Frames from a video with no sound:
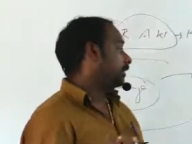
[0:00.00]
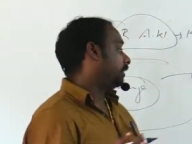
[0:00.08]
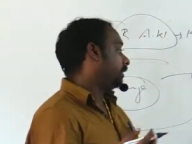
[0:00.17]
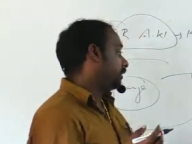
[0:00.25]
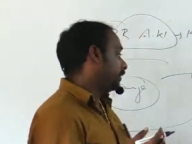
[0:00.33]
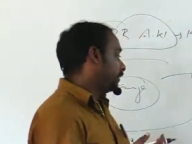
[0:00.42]

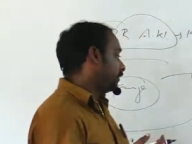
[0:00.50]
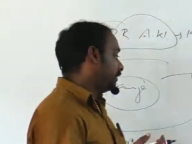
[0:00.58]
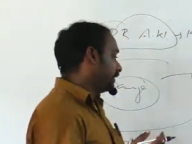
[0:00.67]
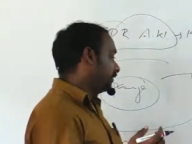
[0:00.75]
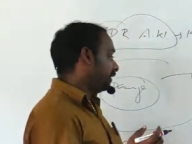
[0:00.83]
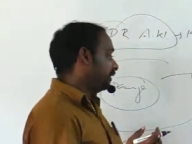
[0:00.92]
uh,
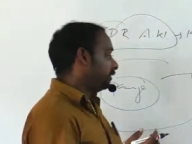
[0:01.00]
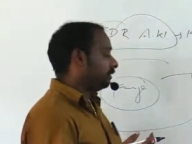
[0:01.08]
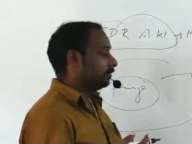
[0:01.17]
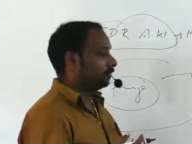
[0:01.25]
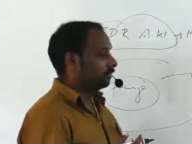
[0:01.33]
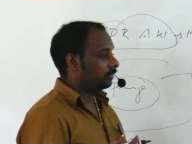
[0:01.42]
Pacific
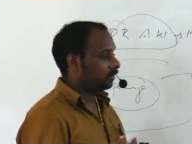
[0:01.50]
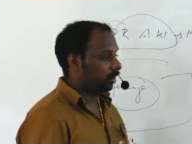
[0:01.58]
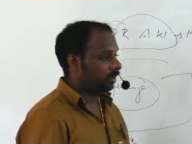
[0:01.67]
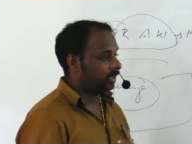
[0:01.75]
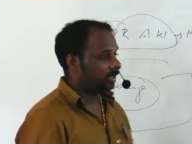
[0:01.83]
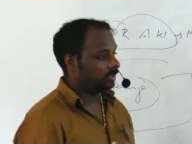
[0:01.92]

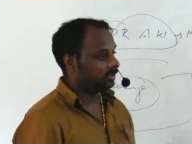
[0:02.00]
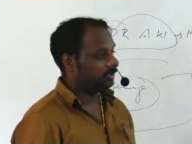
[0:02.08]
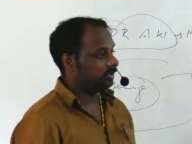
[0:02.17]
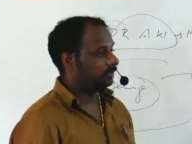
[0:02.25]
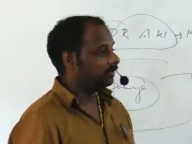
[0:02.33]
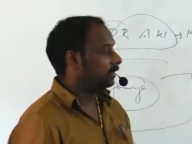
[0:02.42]
continent,
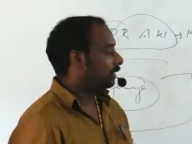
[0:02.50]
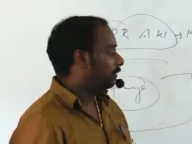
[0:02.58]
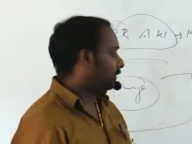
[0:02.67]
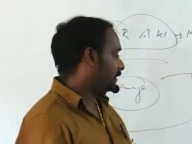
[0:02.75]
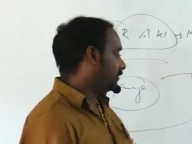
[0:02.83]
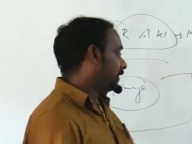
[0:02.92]

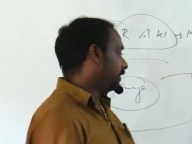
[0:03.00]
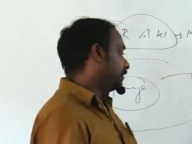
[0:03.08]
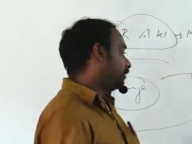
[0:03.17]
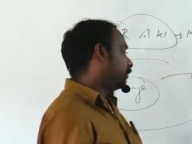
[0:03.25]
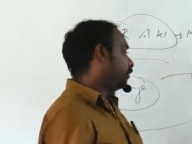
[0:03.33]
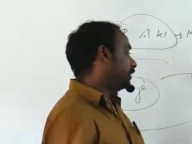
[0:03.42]
Pacific
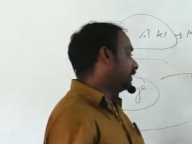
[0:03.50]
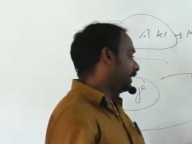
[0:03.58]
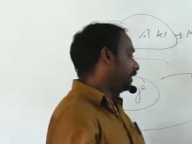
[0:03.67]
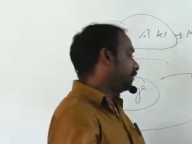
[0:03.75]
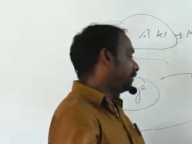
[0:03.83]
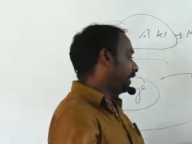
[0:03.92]

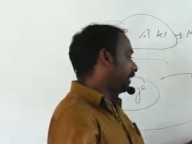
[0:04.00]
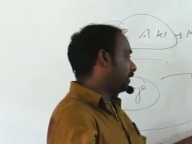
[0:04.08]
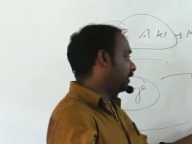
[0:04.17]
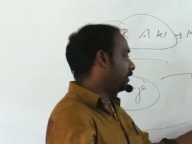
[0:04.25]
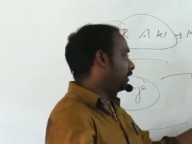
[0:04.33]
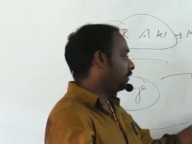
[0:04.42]
Oceanic plate.
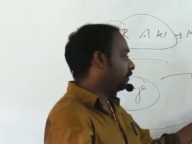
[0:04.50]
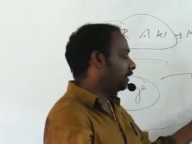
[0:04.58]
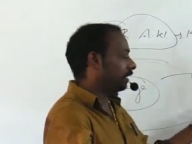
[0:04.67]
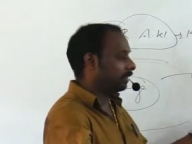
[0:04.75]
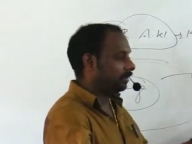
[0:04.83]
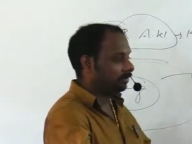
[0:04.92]
Da,
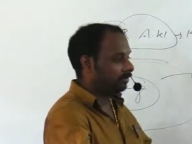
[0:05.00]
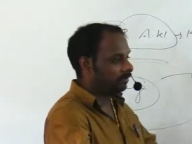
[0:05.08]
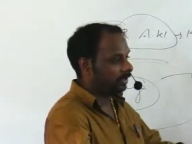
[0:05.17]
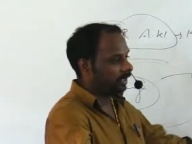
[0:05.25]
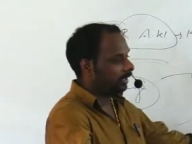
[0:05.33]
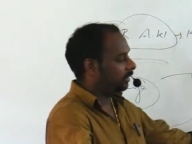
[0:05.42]
other
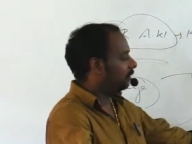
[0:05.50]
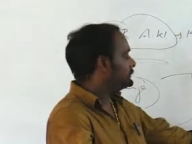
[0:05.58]
like